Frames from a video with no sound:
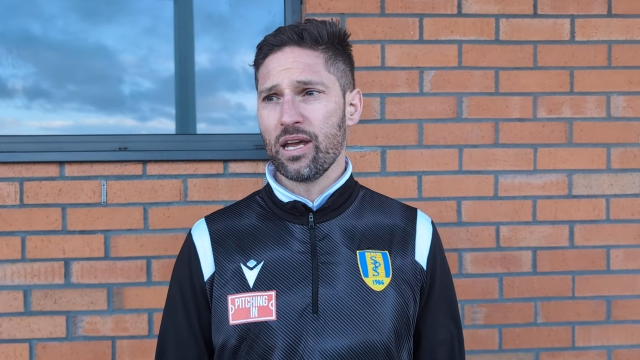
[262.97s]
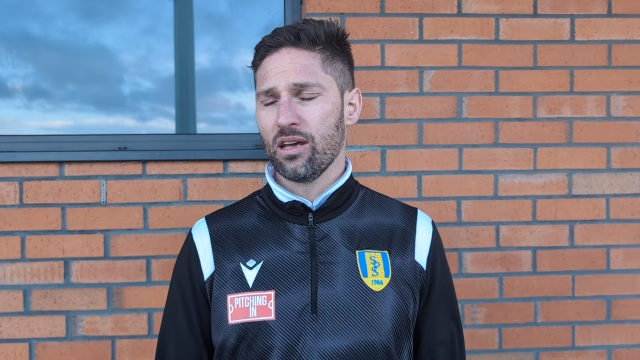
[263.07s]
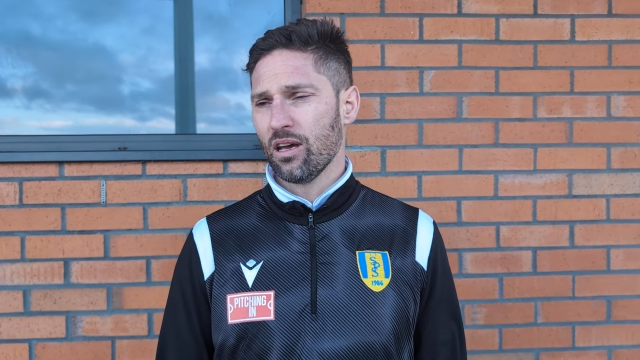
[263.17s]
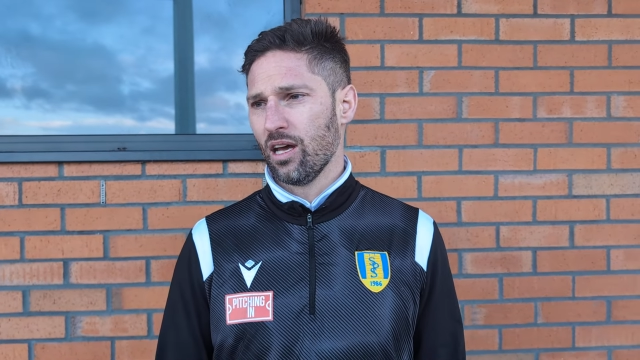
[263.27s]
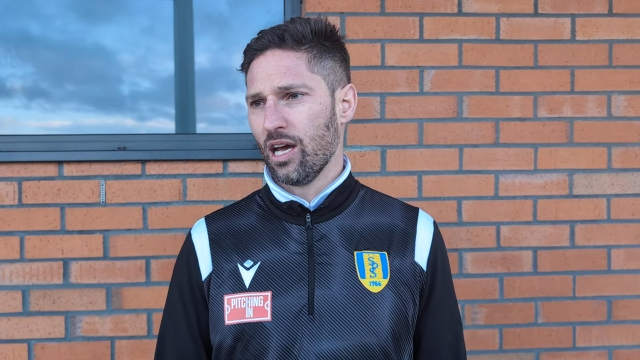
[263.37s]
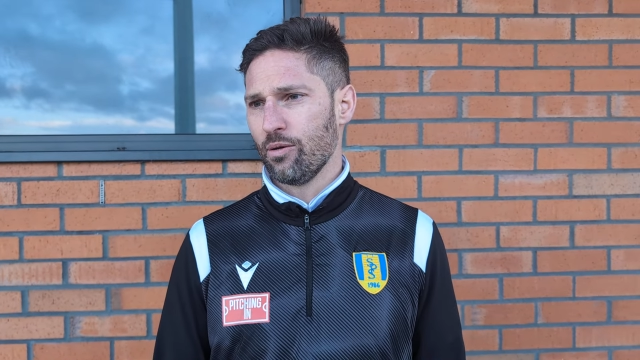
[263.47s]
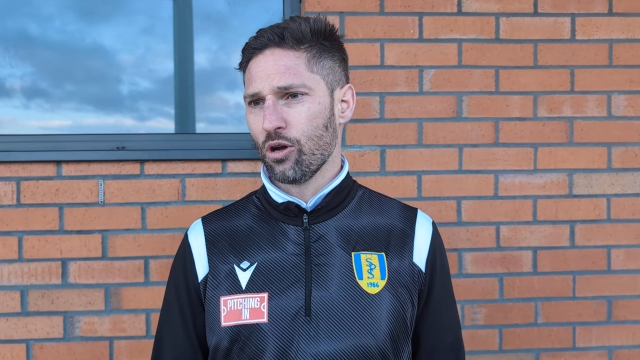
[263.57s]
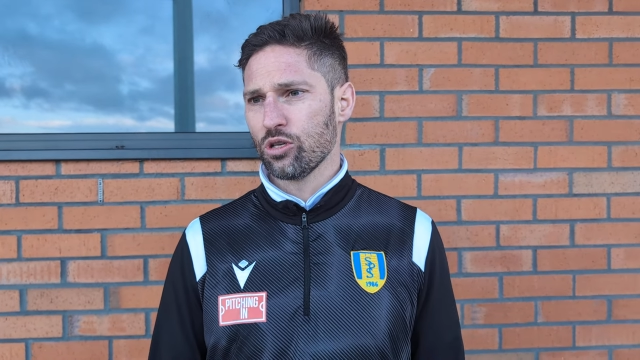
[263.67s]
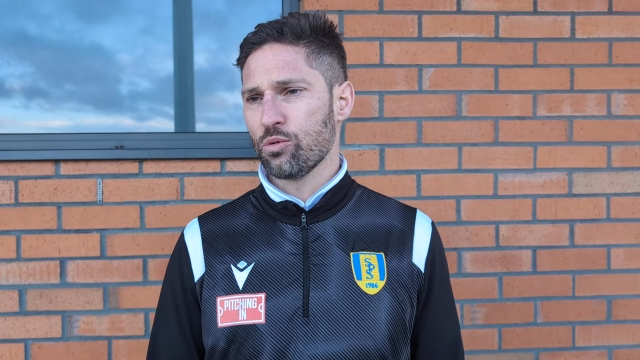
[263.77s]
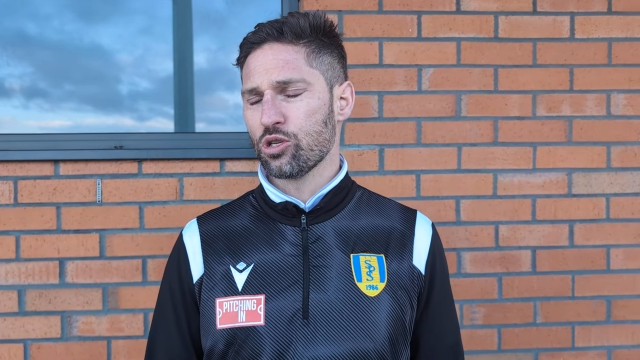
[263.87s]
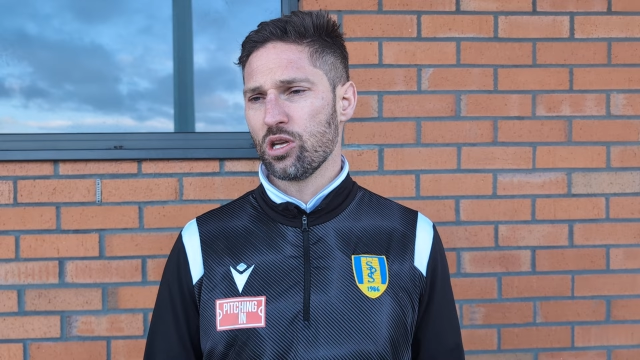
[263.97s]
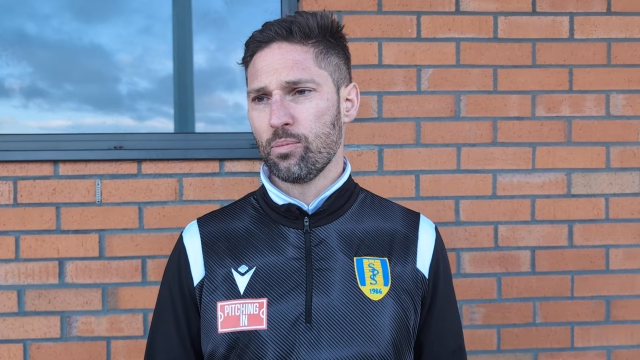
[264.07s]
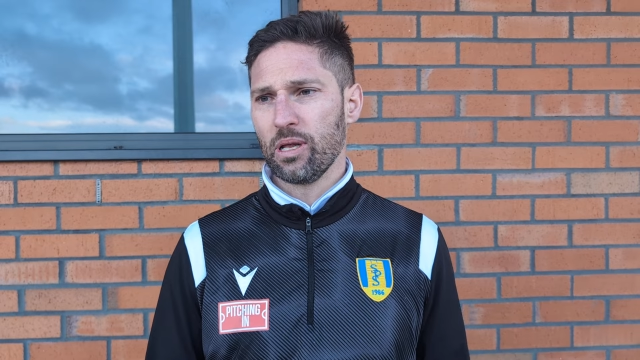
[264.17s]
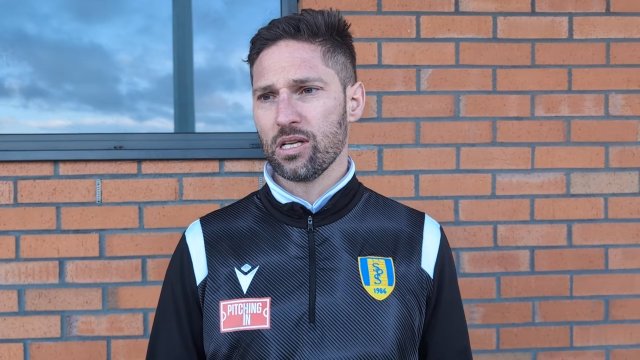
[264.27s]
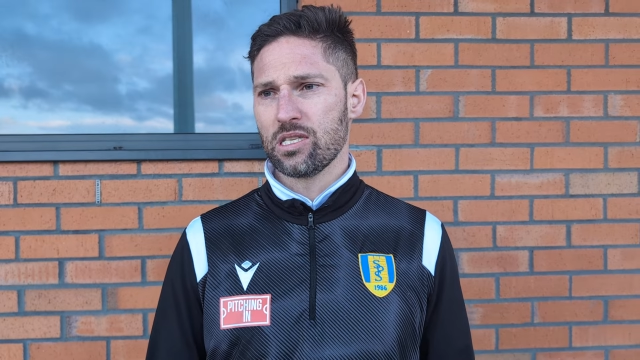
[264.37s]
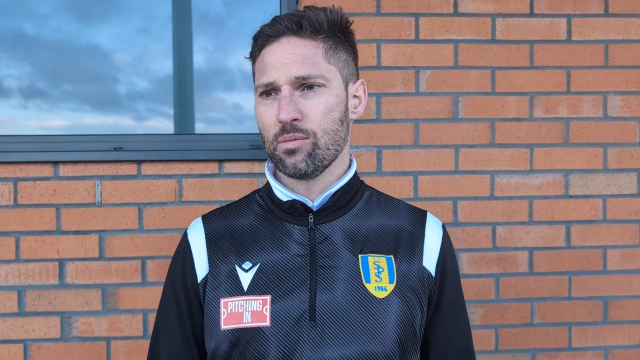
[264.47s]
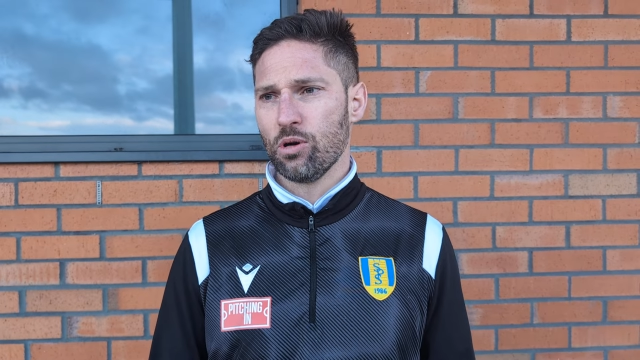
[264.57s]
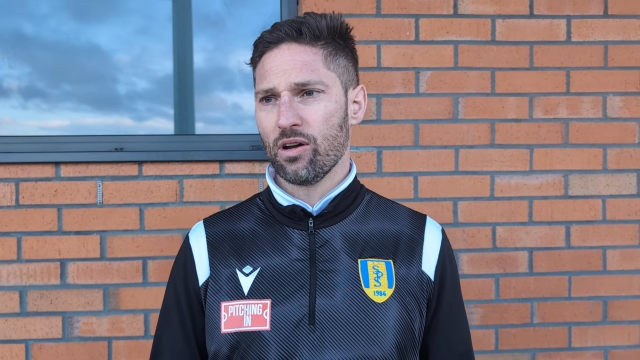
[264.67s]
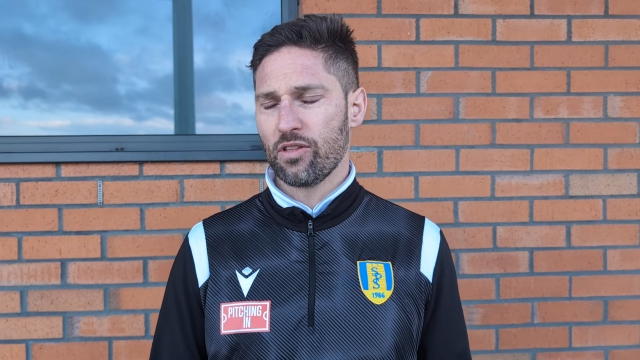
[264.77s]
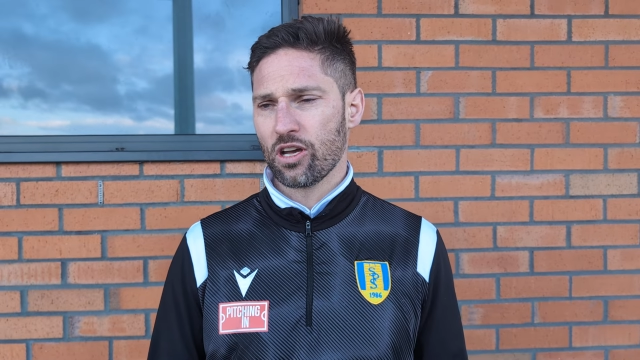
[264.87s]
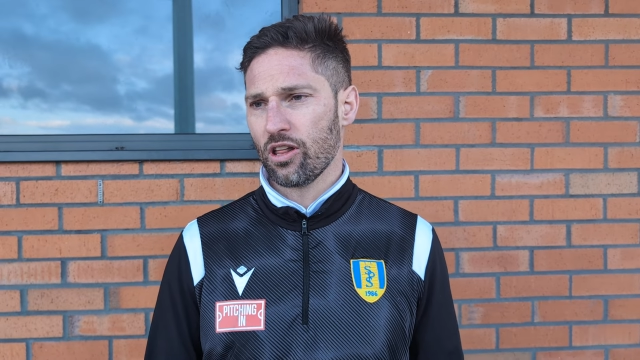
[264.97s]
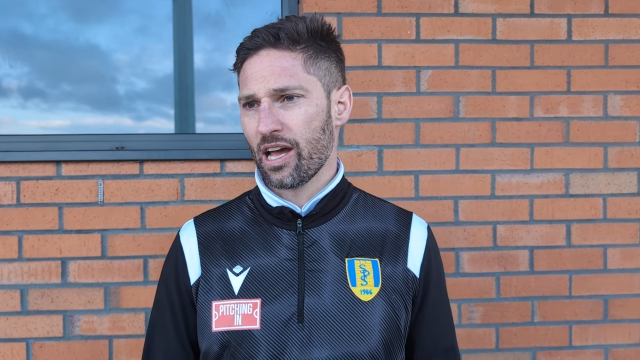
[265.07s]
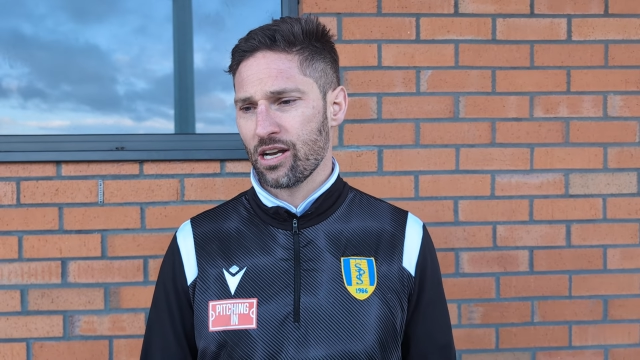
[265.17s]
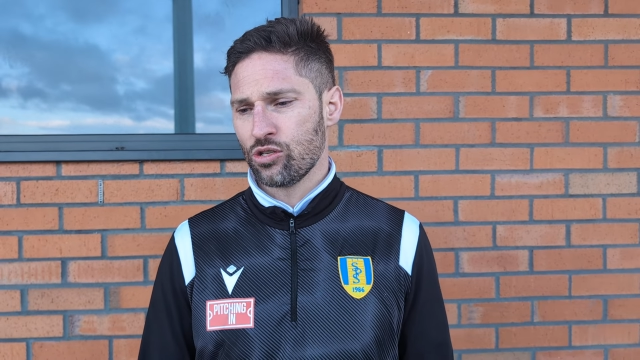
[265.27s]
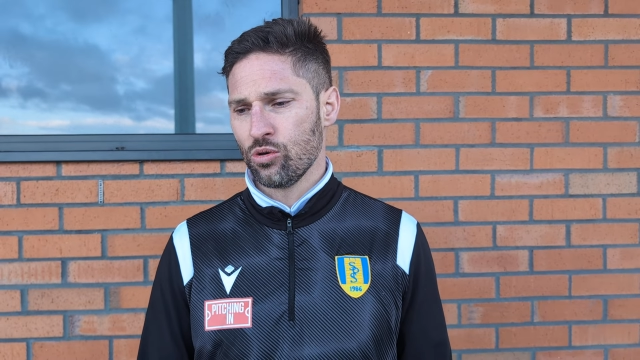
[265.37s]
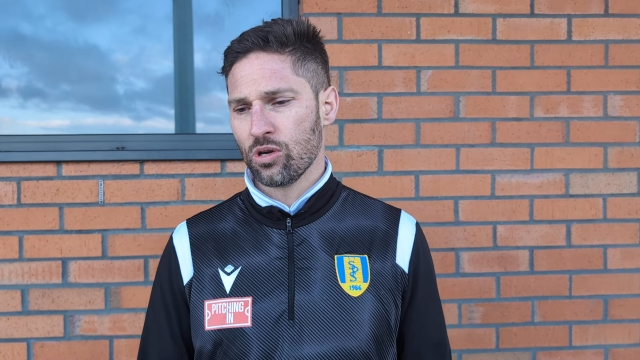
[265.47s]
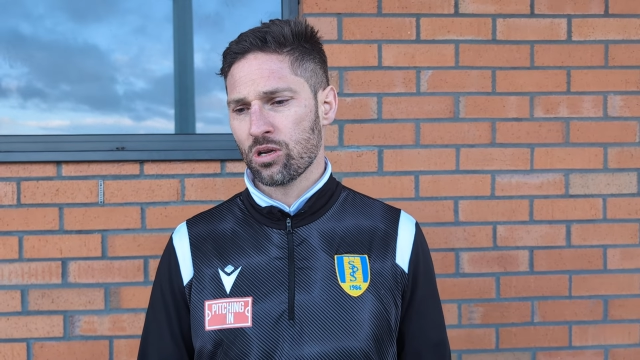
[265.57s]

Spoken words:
Not as much the ability, but have they got the attitude and